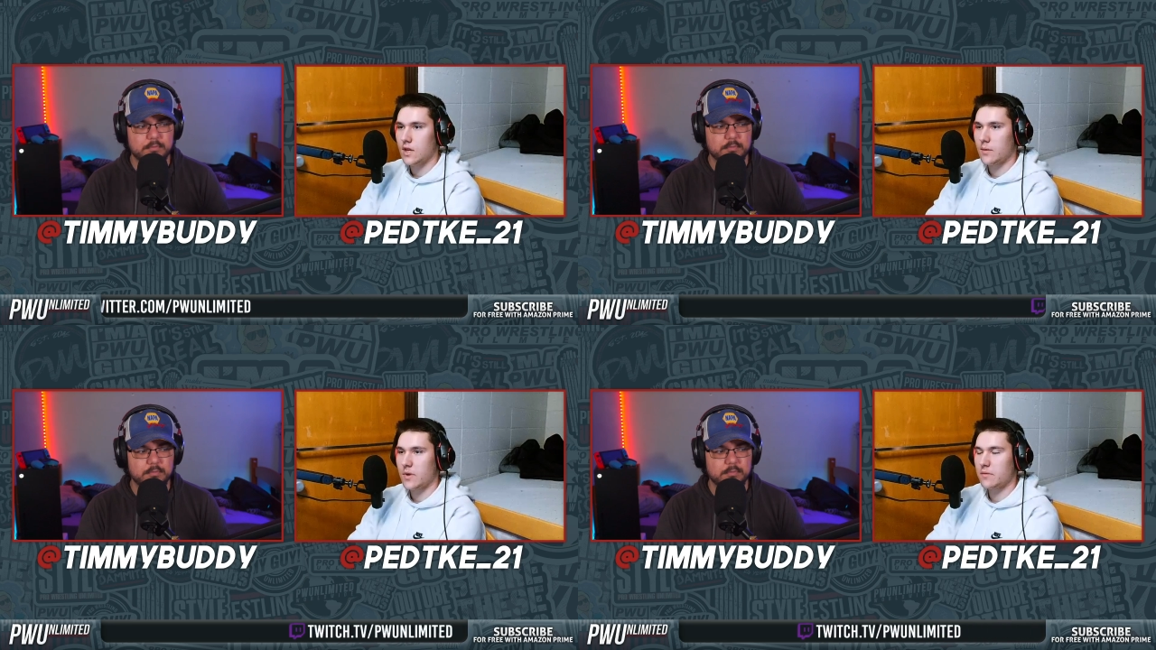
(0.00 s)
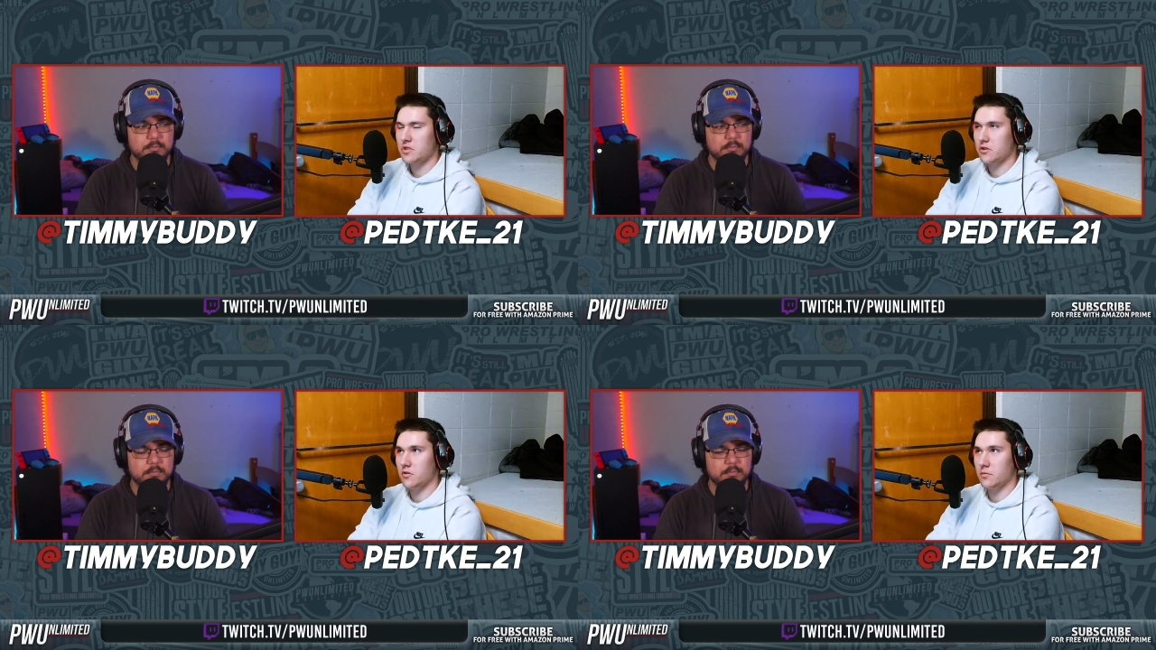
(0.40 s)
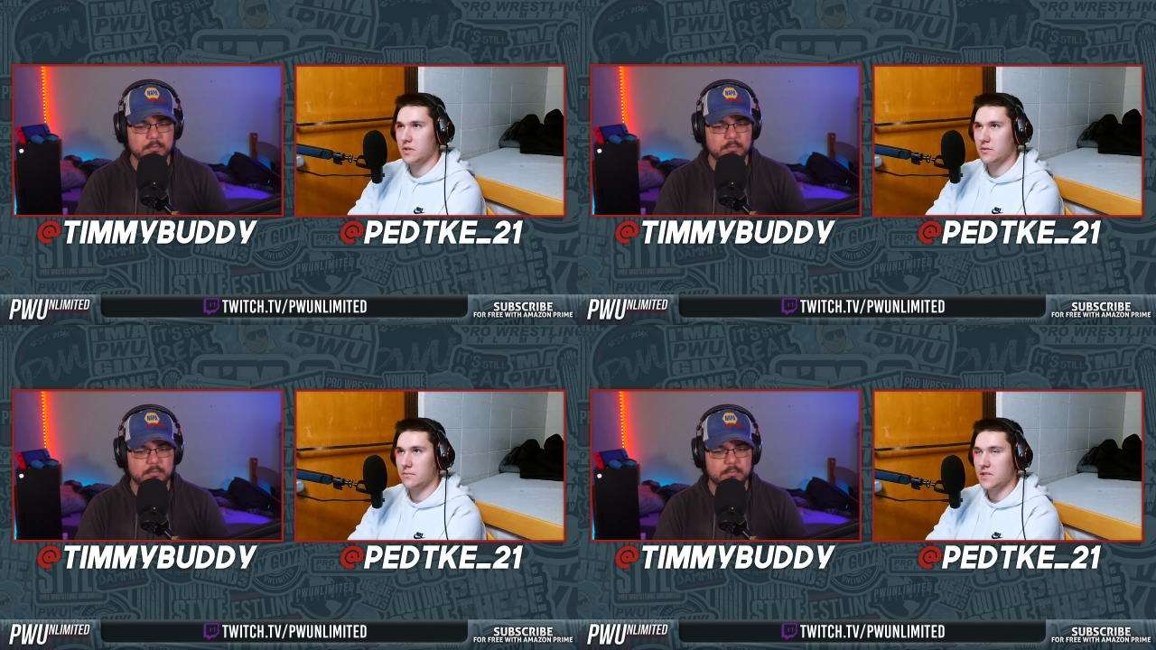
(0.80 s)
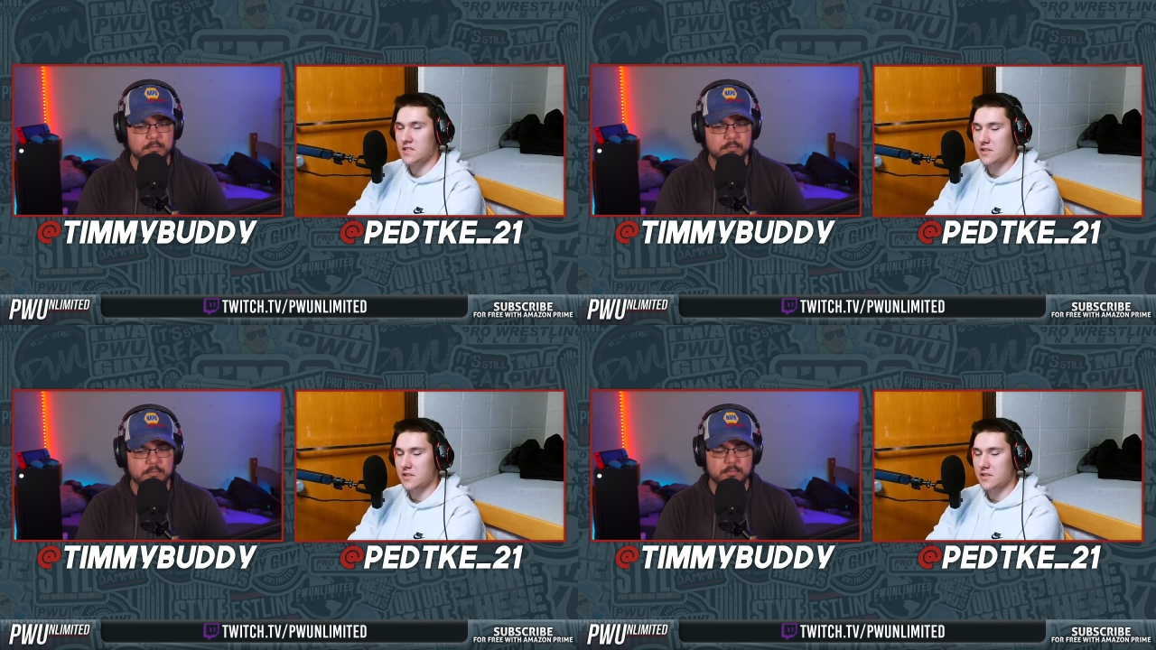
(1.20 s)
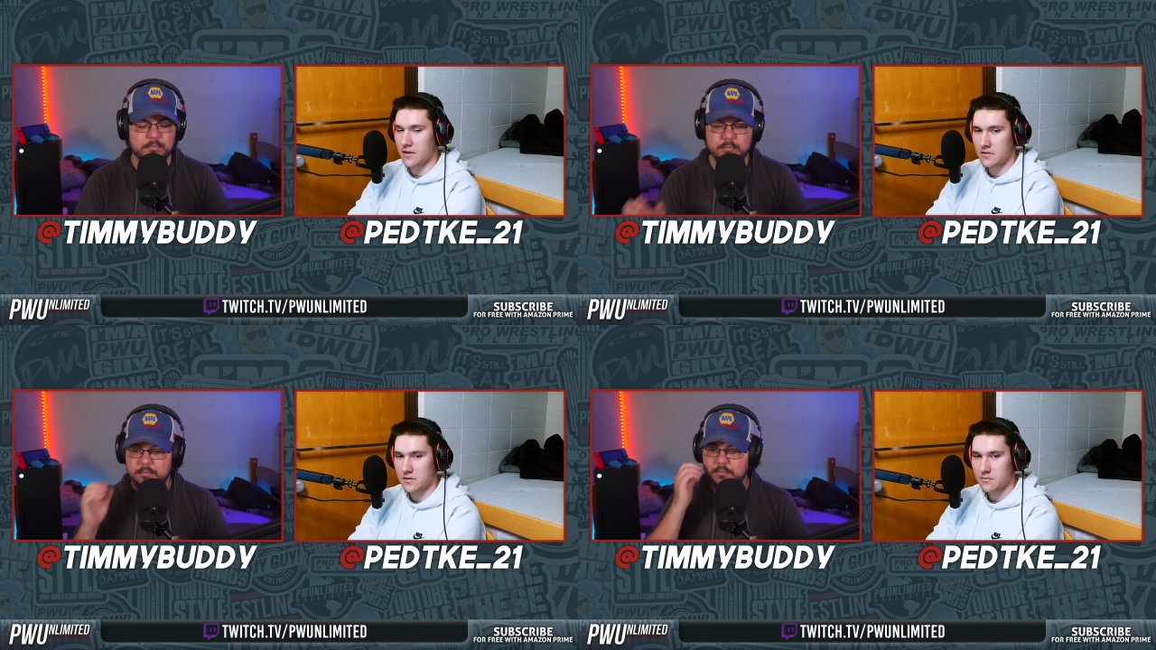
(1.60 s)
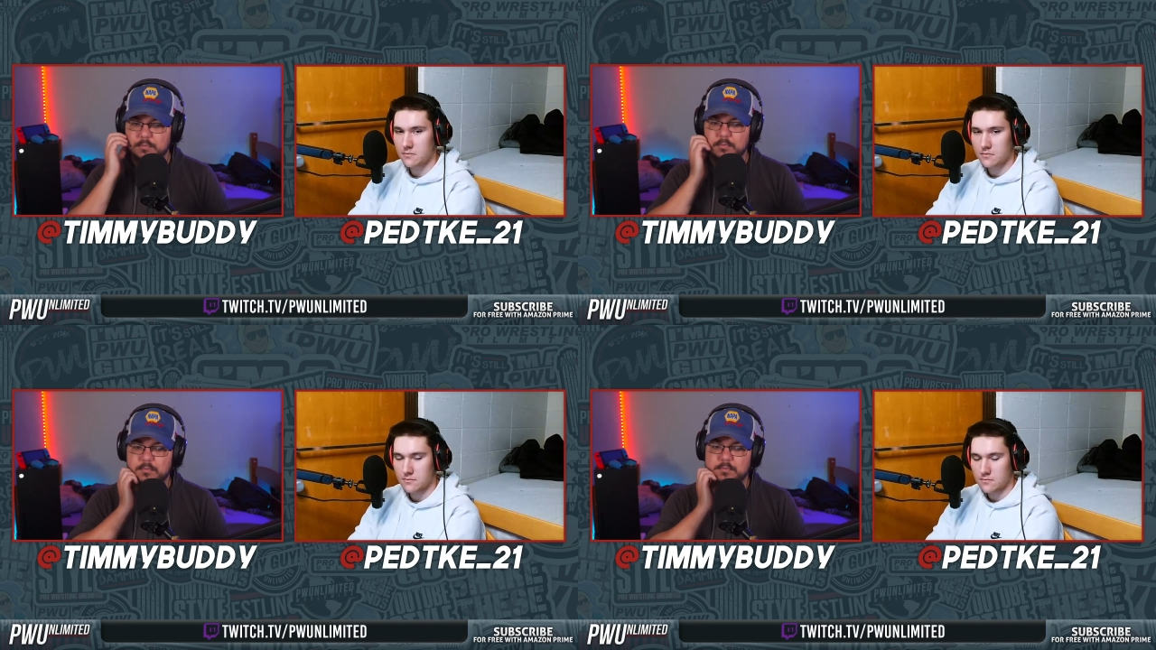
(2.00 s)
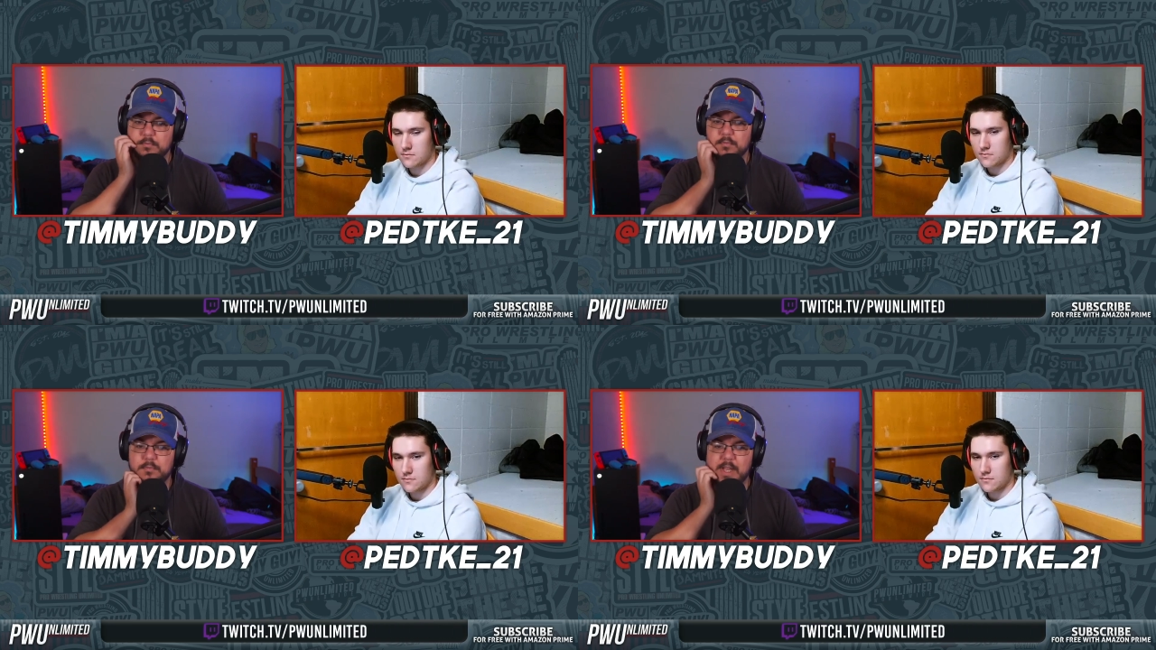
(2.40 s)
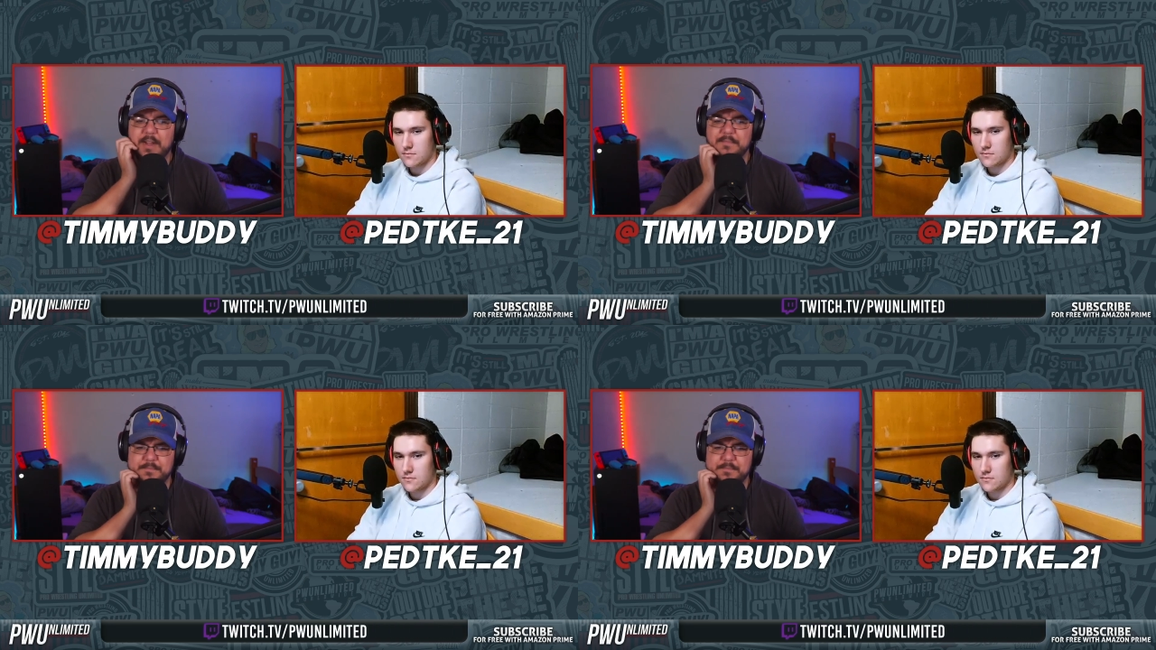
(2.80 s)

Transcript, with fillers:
Speaker 1: I mean, I'm sure it'll be a decent match. Yeah.